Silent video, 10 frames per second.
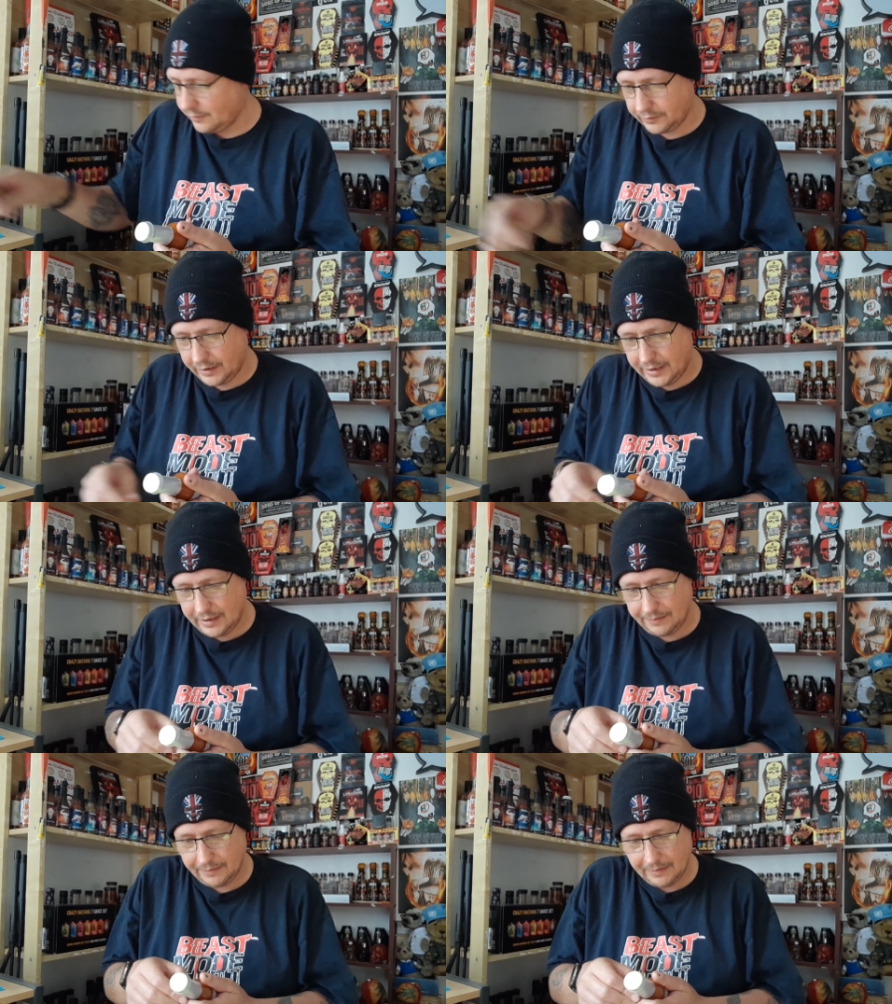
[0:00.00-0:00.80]
on
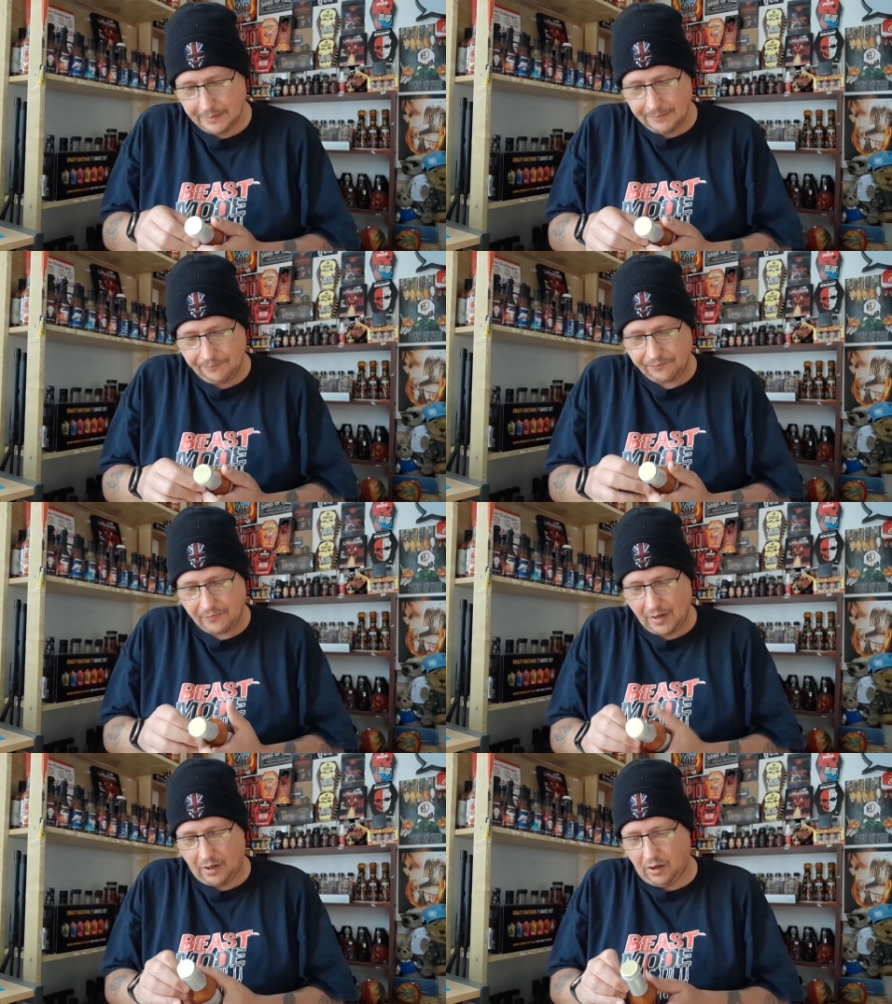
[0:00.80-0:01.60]
the
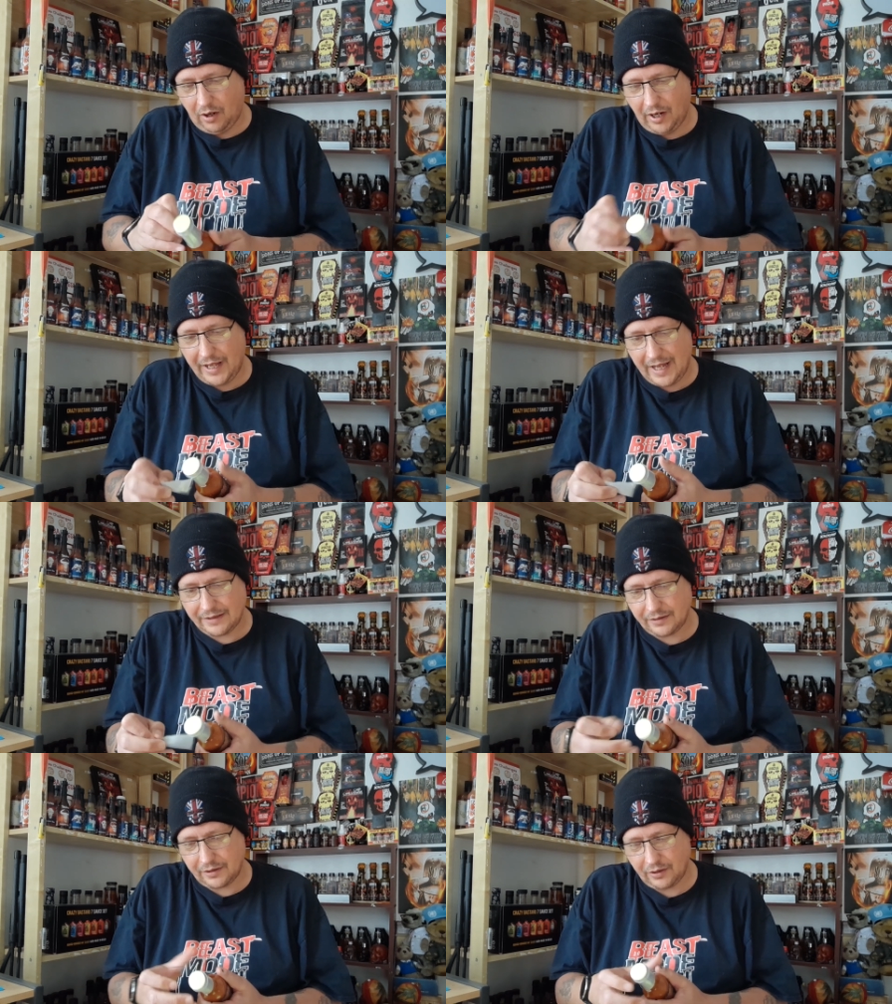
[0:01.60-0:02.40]
high
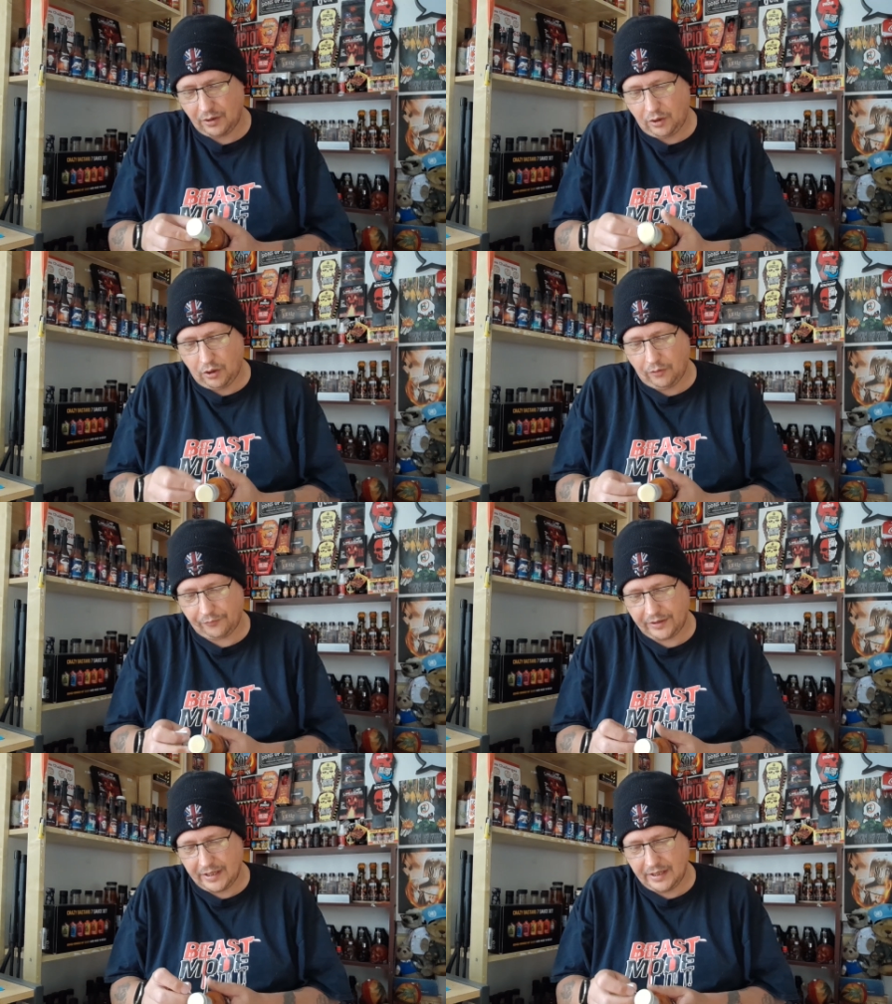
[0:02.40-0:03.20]
end
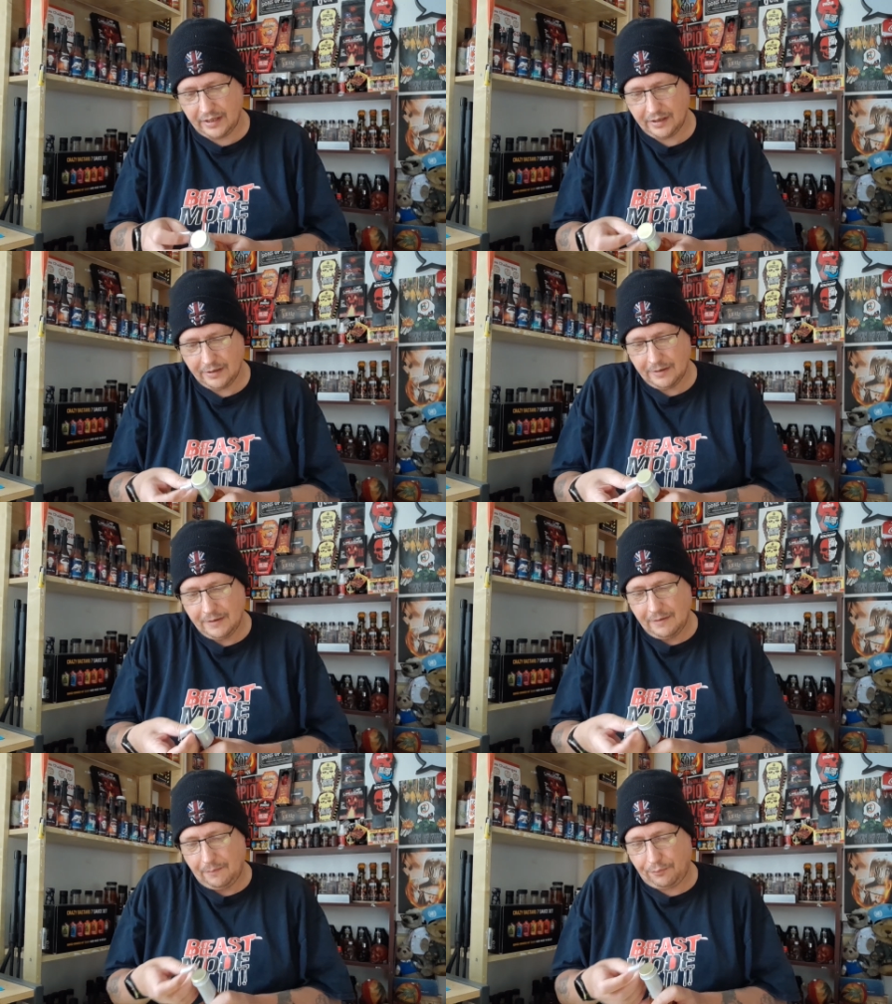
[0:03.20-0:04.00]
of the
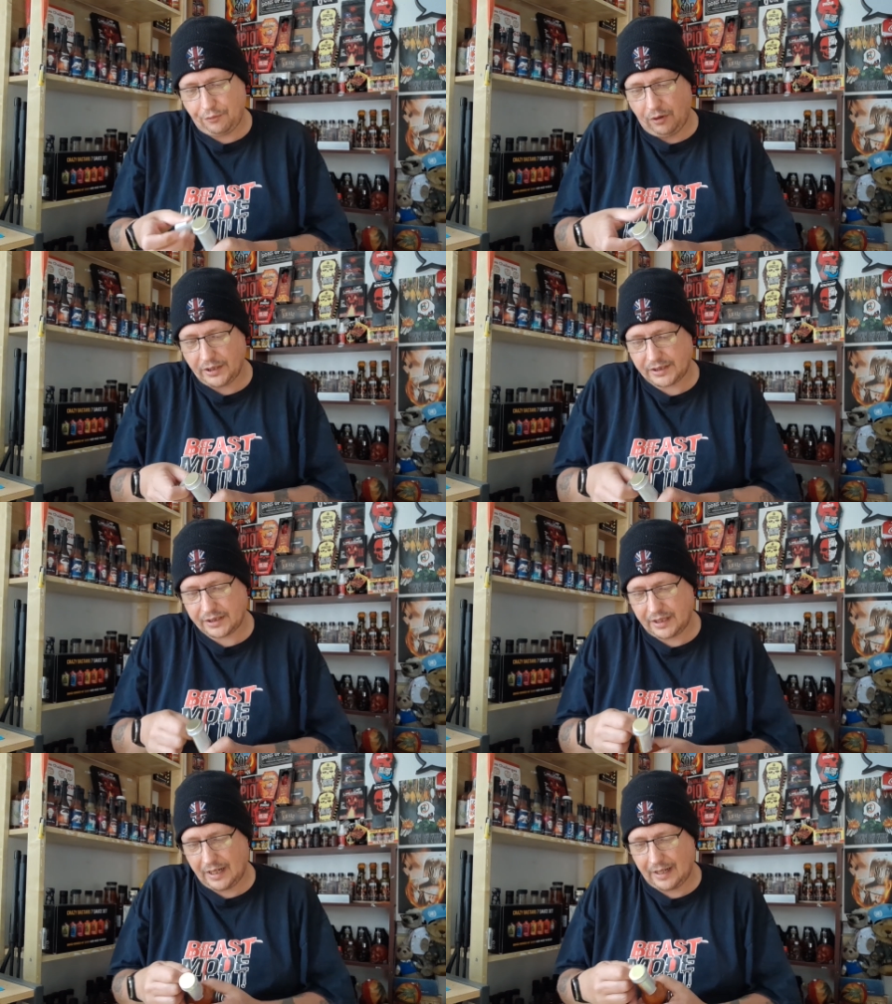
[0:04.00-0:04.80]
price
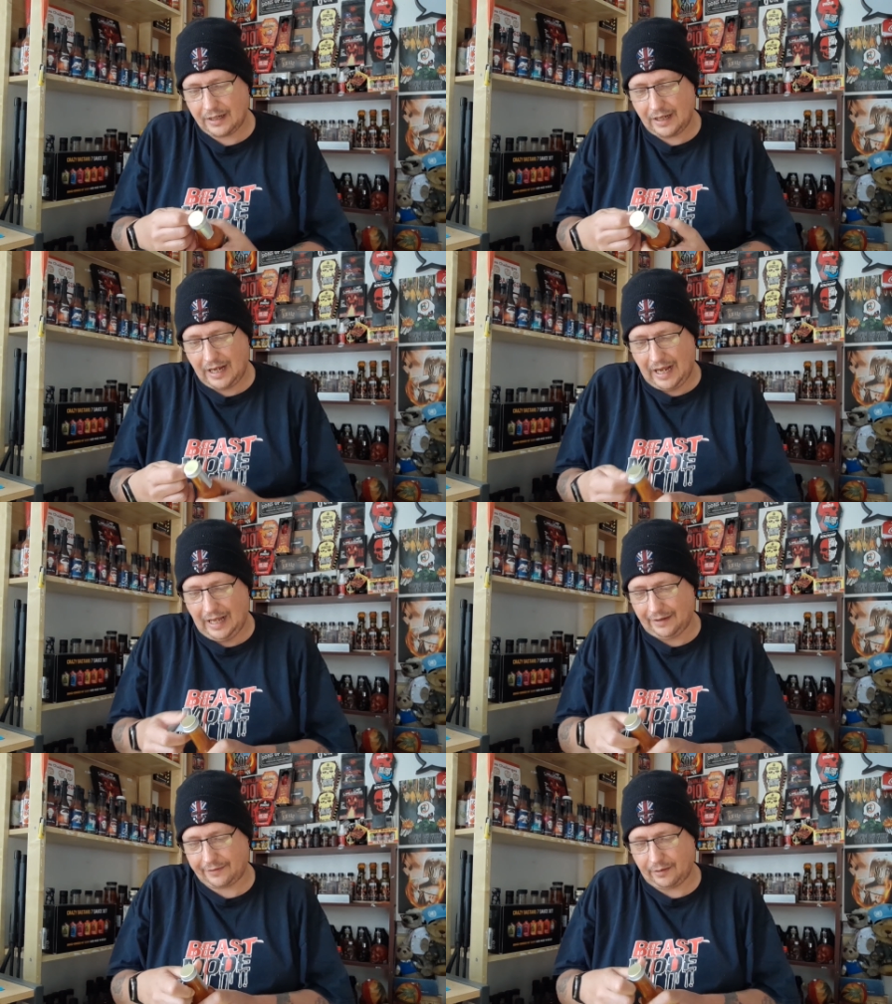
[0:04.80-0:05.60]
scale
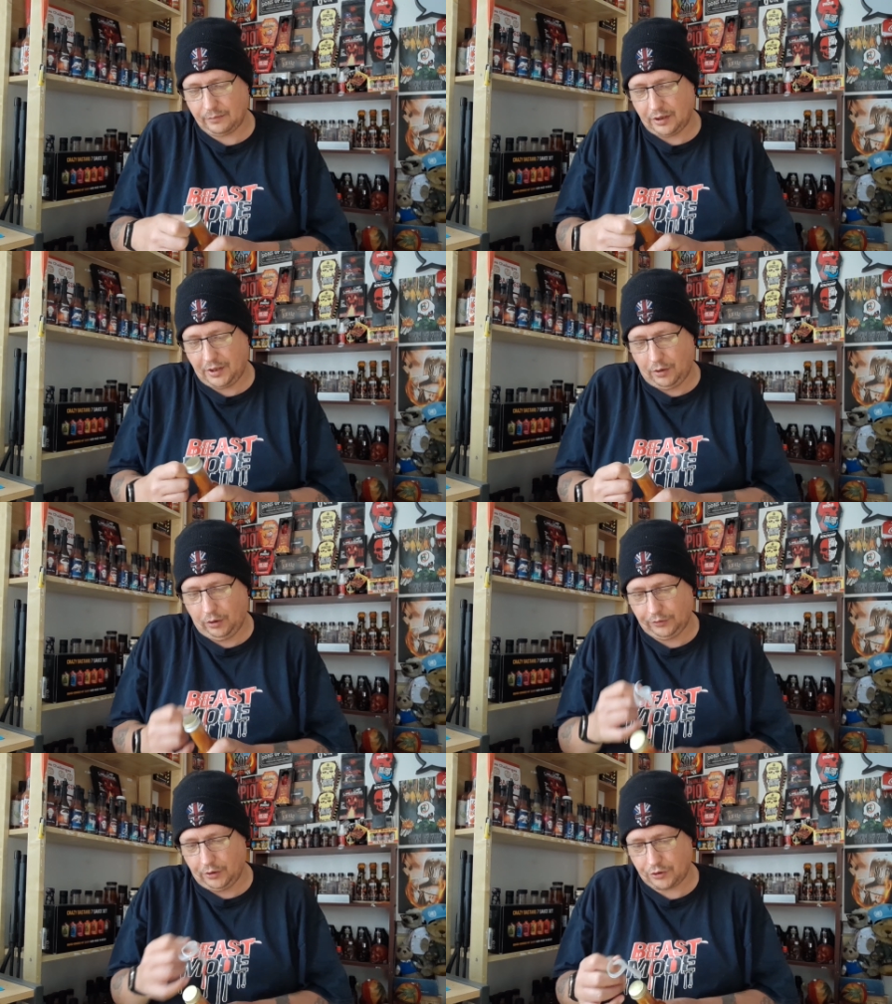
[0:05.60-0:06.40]
at Some Like It
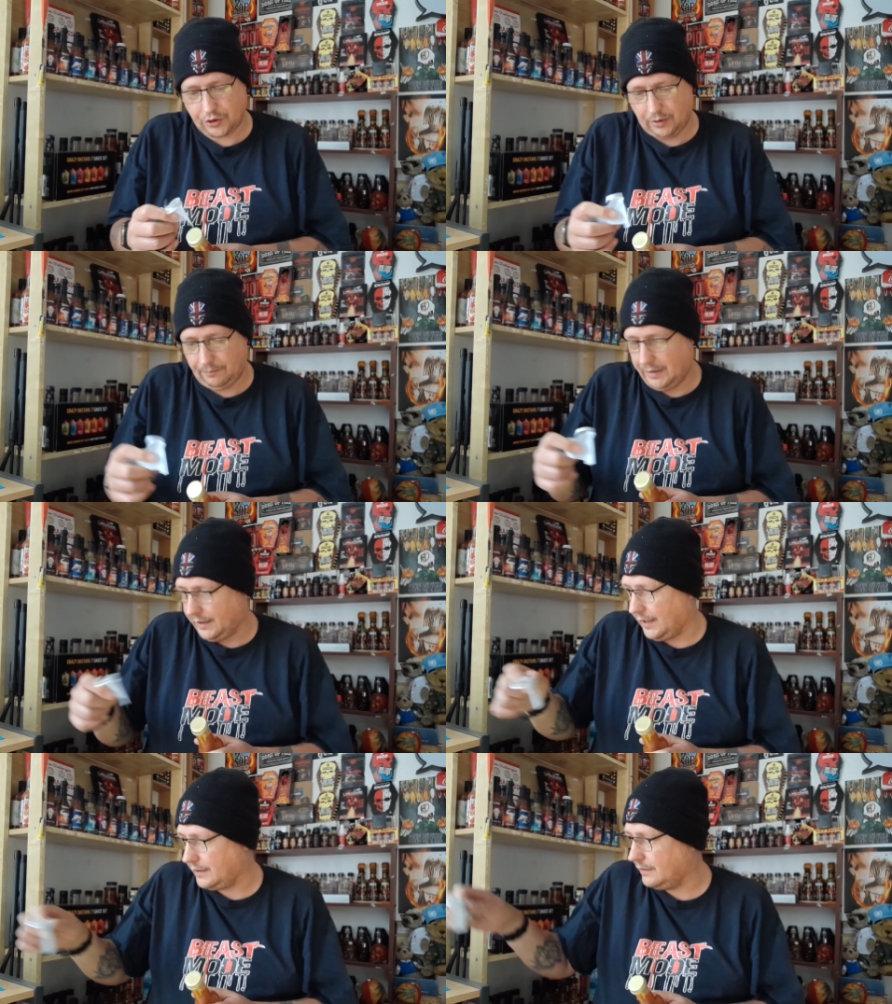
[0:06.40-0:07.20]
Hot Shop,
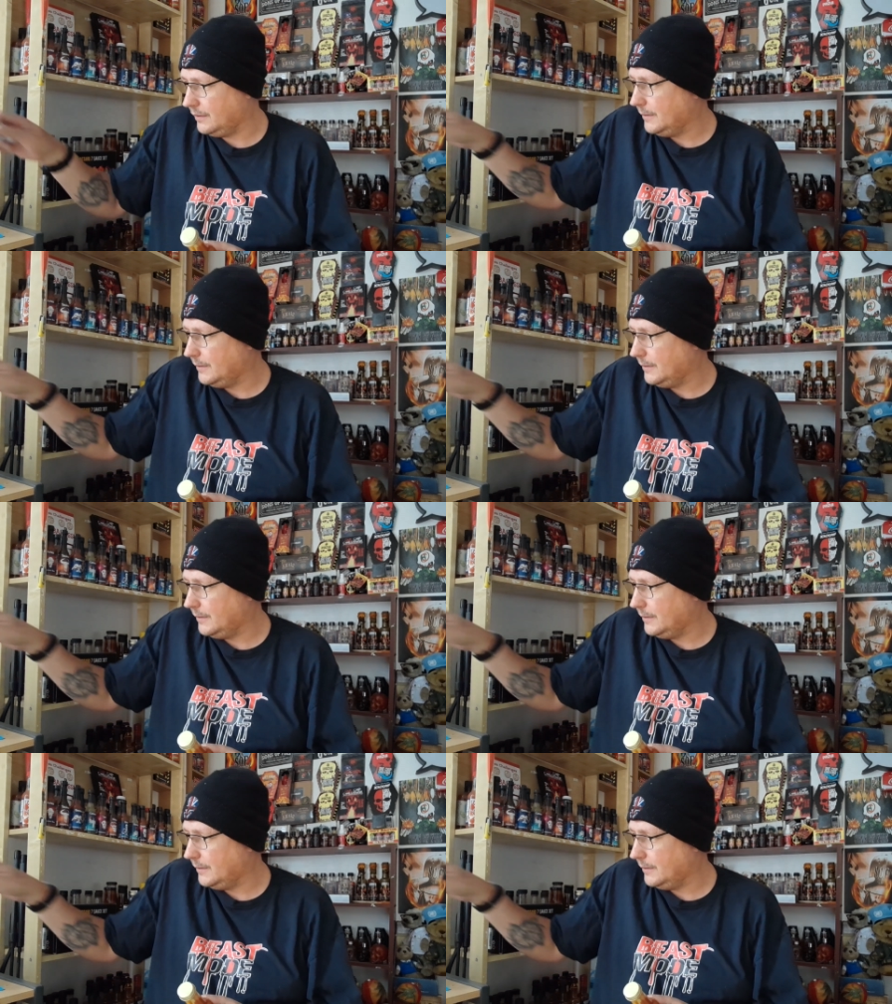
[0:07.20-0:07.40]
but then